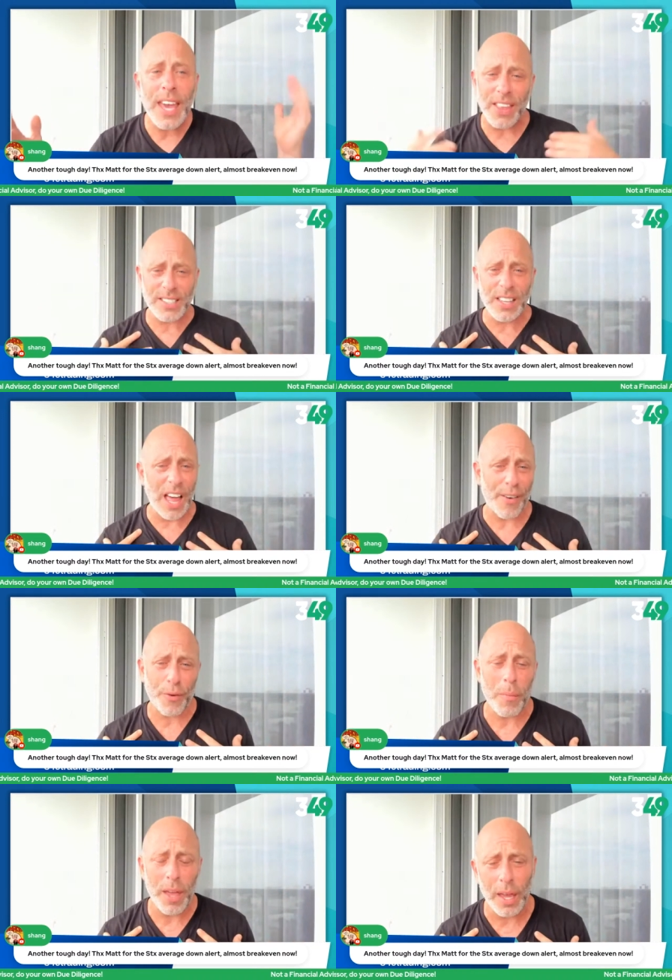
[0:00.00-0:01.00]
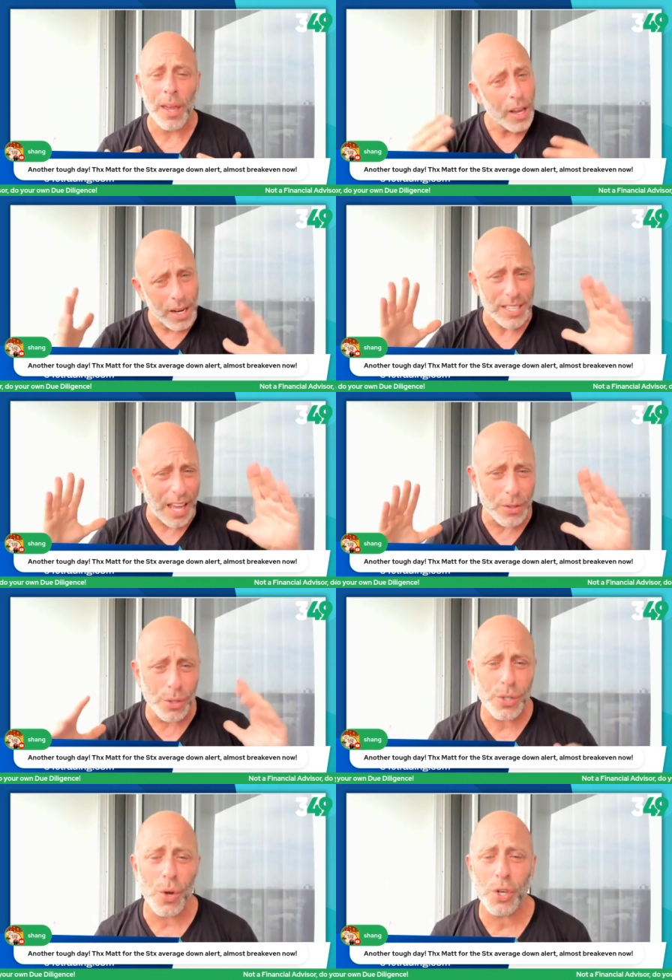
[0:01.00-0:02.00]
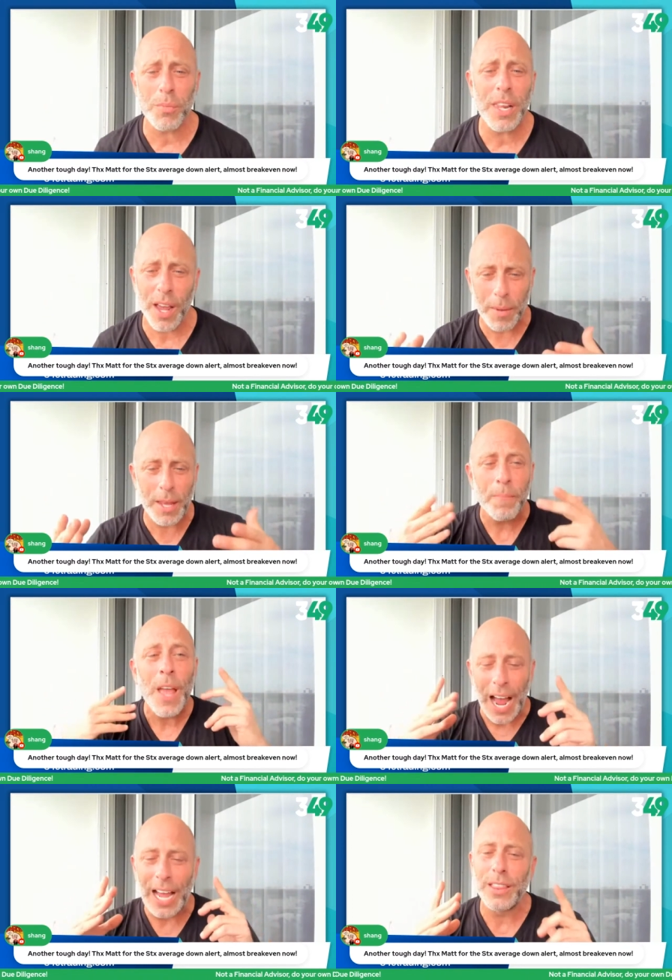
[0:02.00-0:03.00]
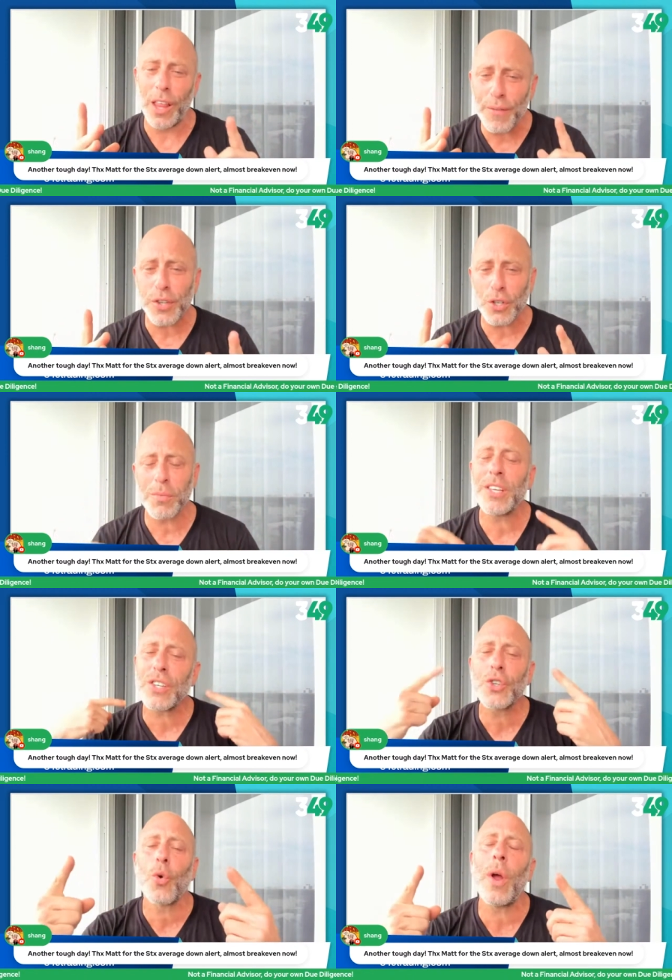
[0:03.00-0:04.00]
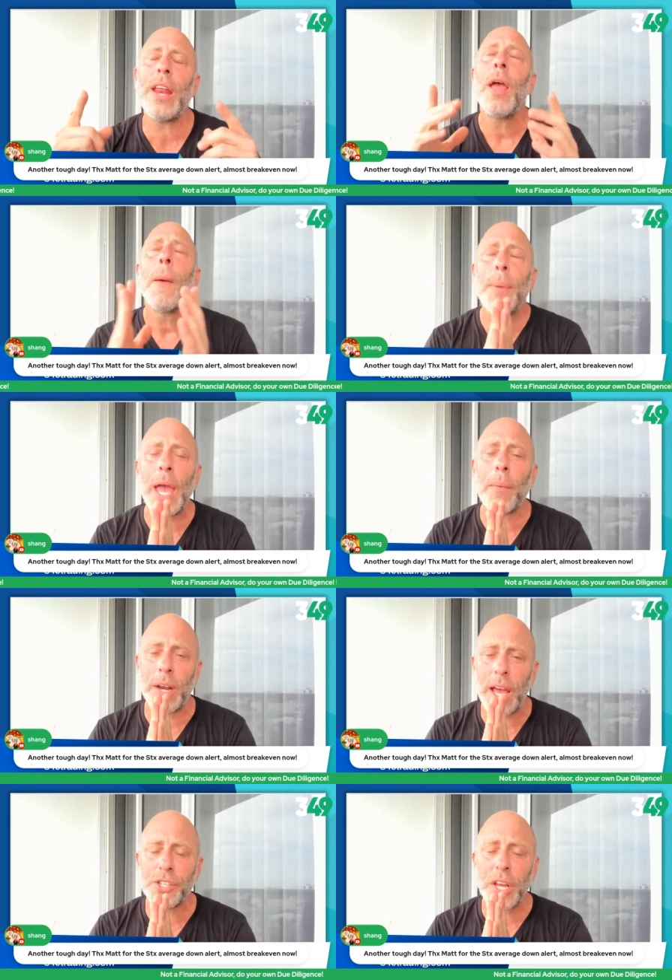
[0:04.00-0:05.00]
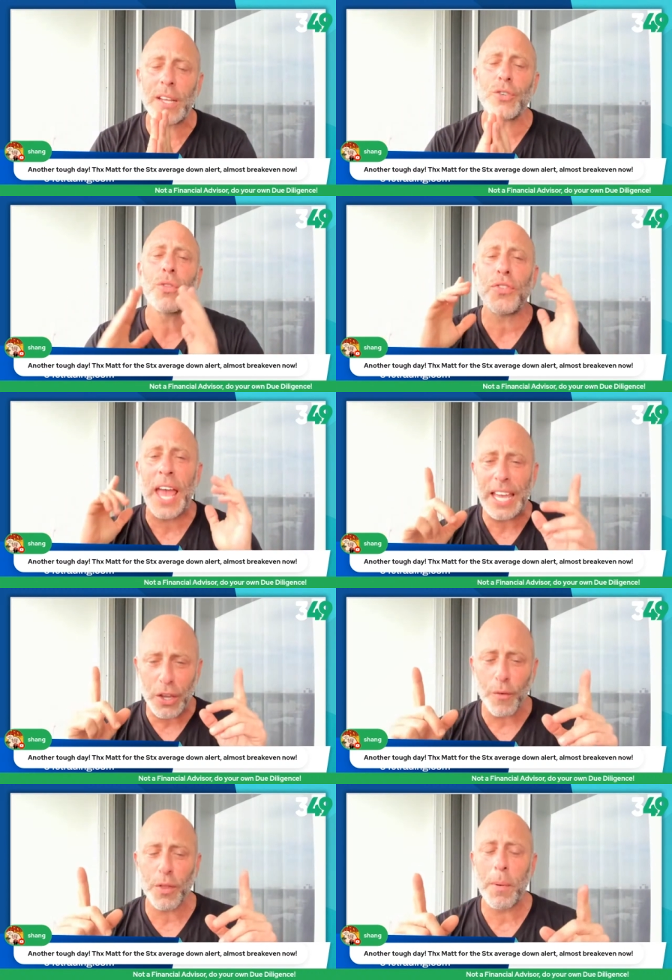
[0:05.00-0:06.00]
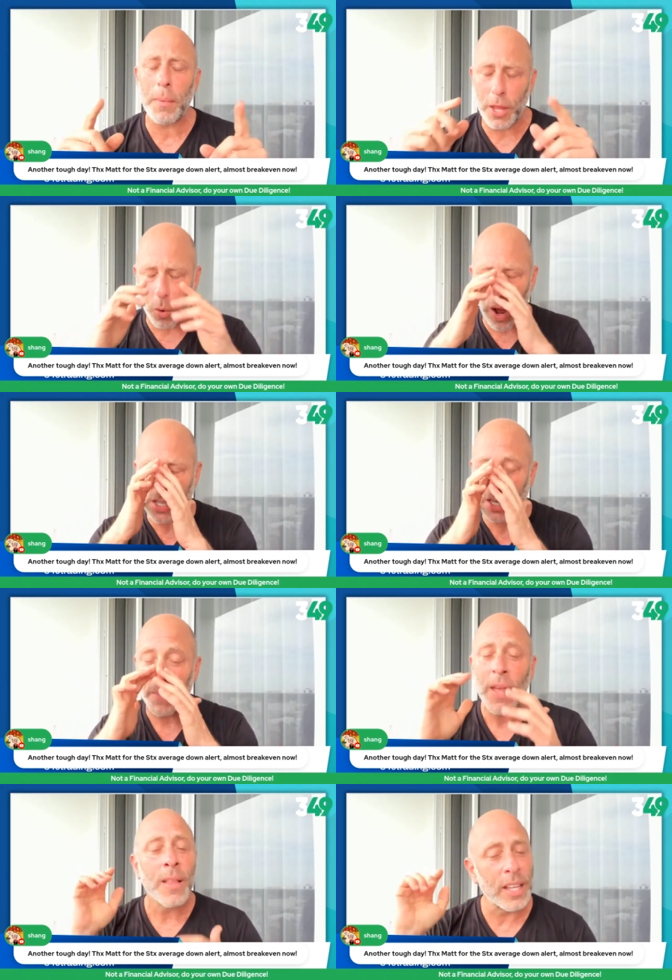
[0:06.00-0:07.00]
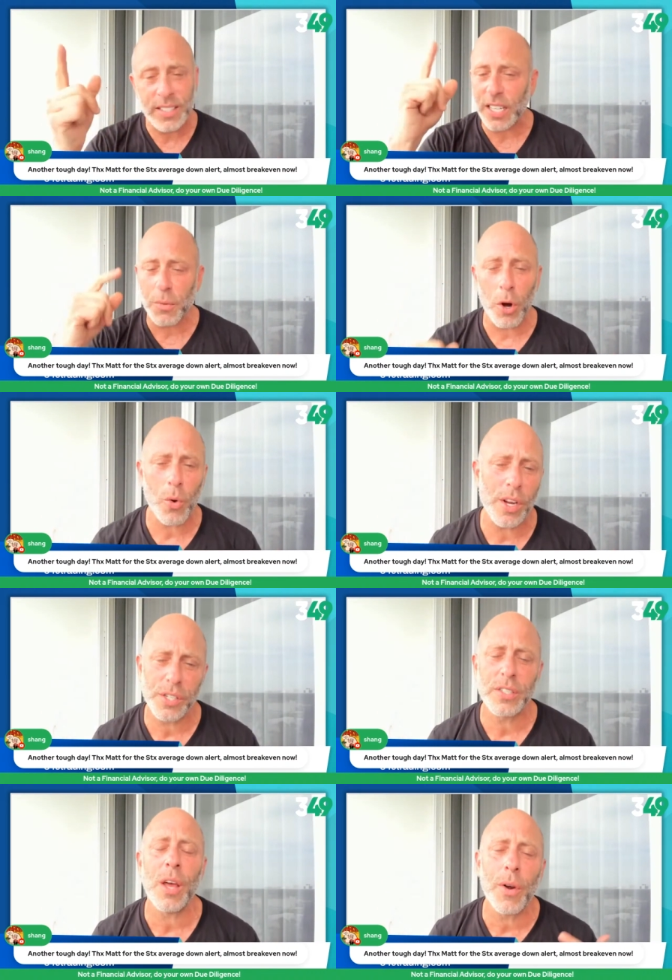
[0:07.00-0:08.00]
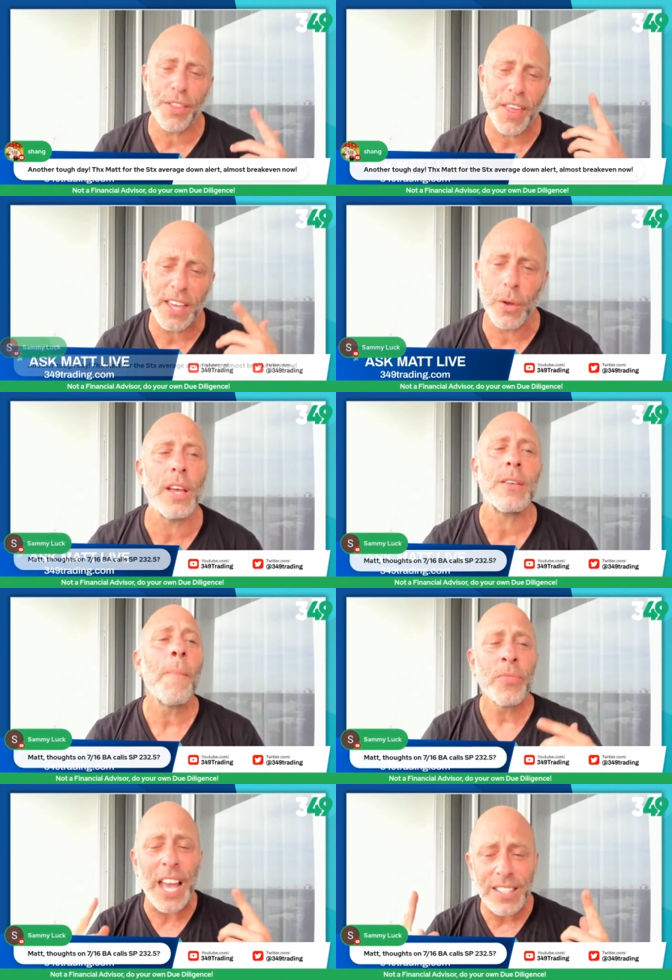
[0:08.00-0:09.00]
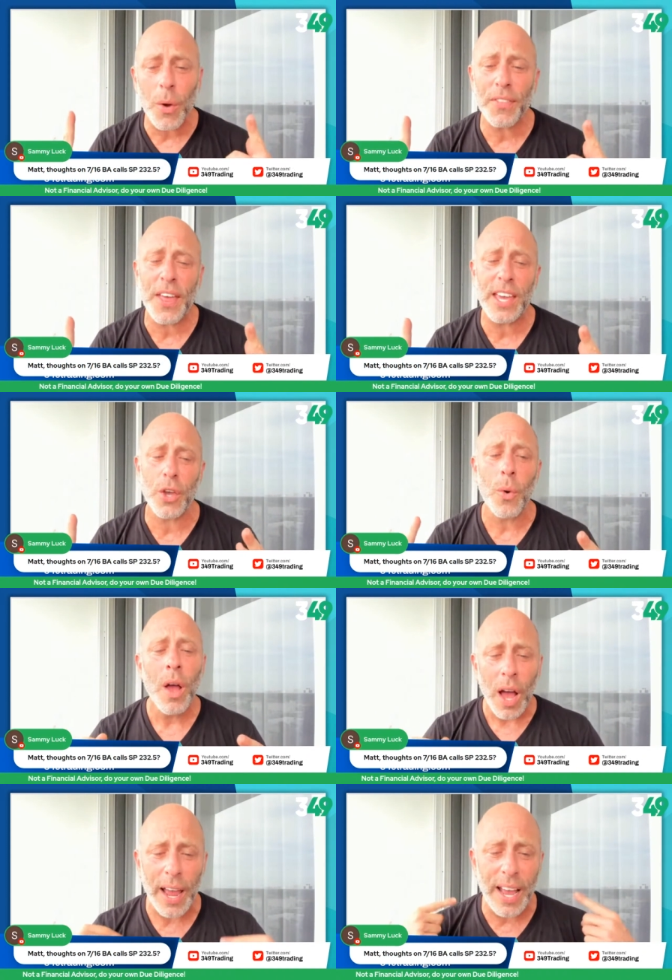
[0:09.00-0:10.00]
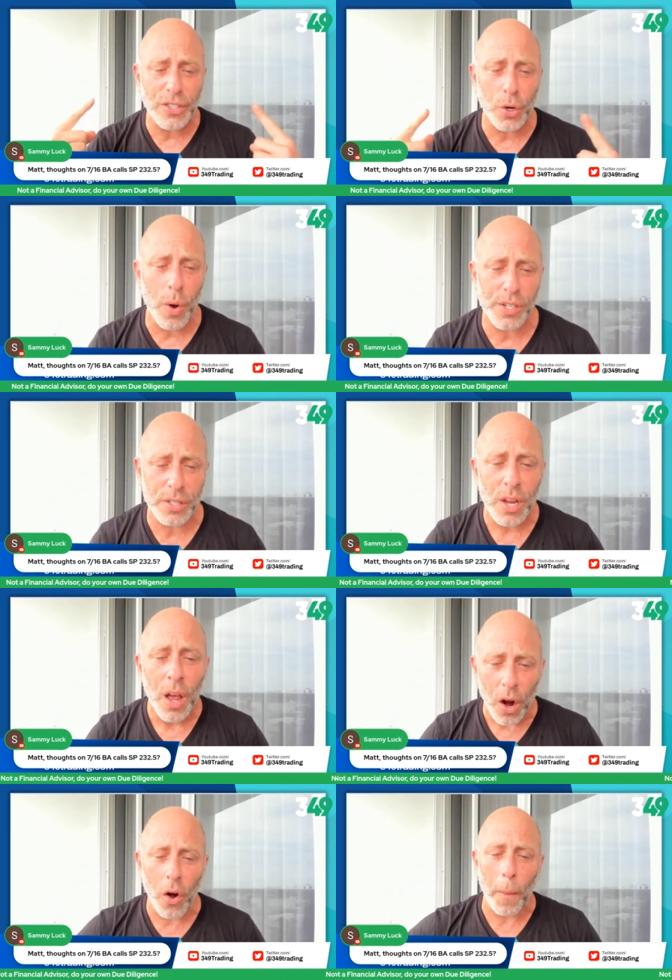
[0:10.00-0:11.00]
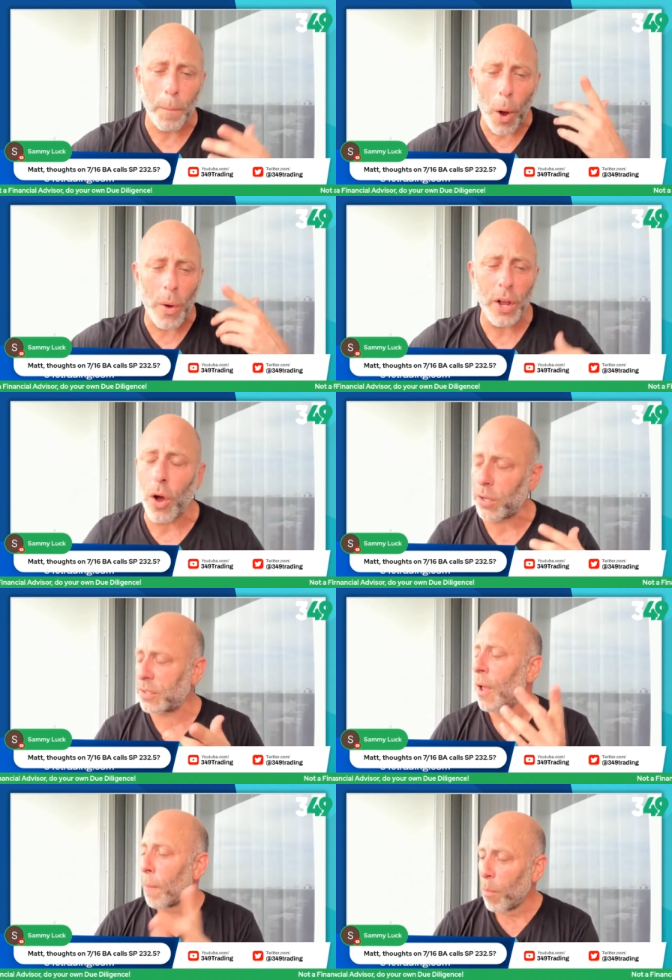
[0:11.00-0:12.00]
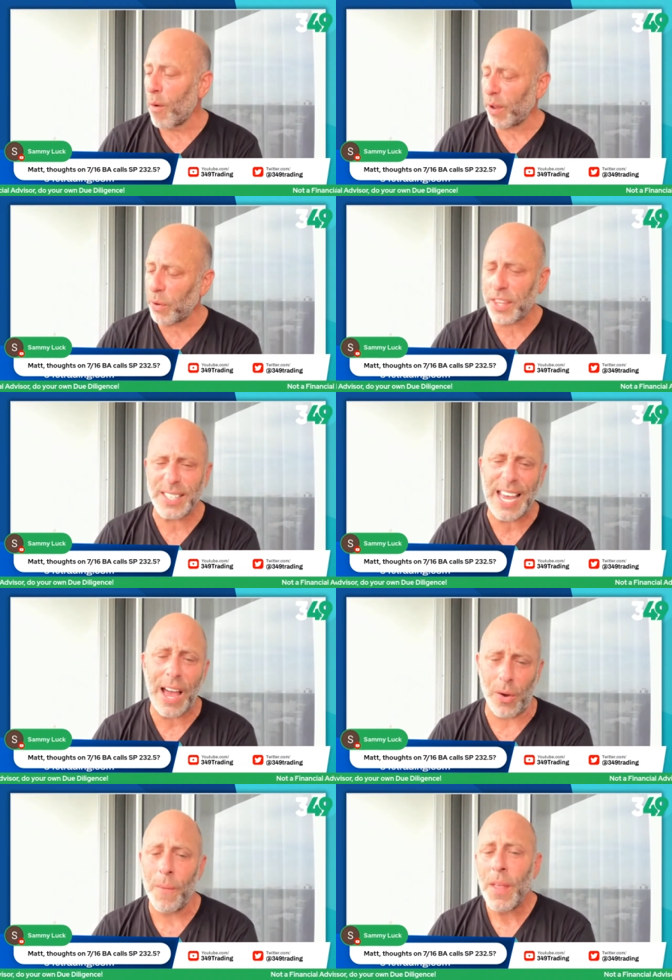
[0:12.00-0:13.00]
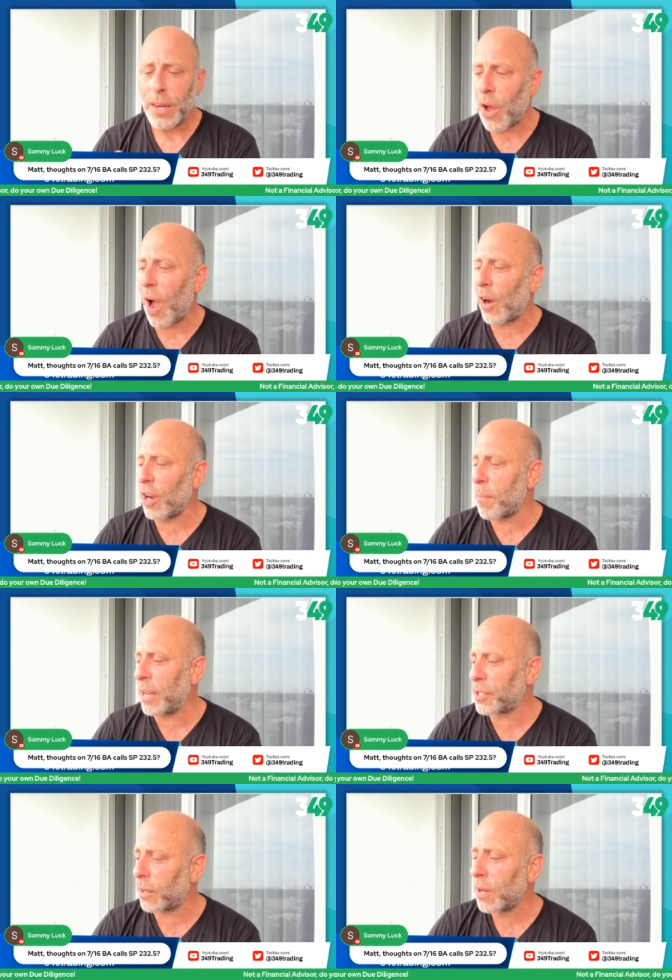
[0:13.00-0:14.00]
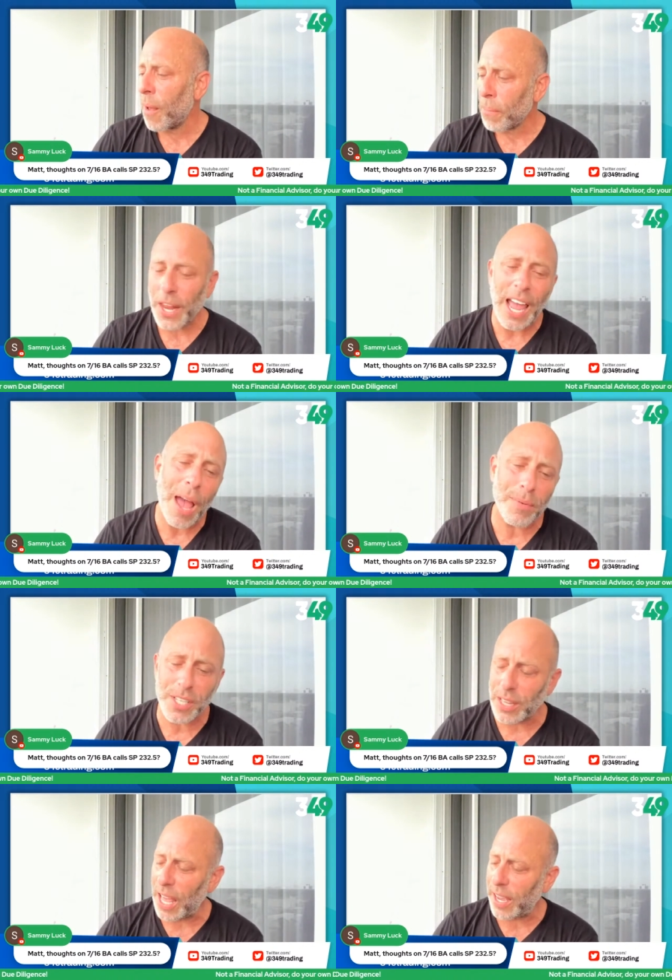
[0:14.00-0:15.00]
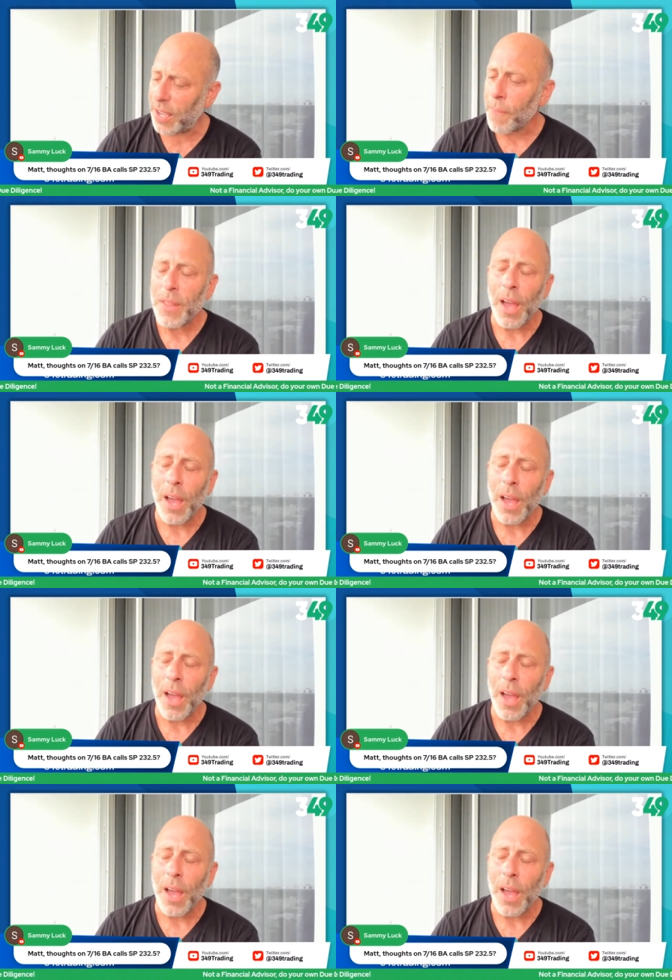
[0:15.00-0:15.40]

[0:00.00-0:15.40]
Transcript: Yeah, that's a lot for me because I don't do social media. I mean, I love social media. This is great being able to educate. So thank you for the people that are watching. Let's get to more questions because I want to thank you guys. That's how I thank you. I answer questions. All right, Boeing calls. Moving with the Dow. Now, I already mentioned that I happen to like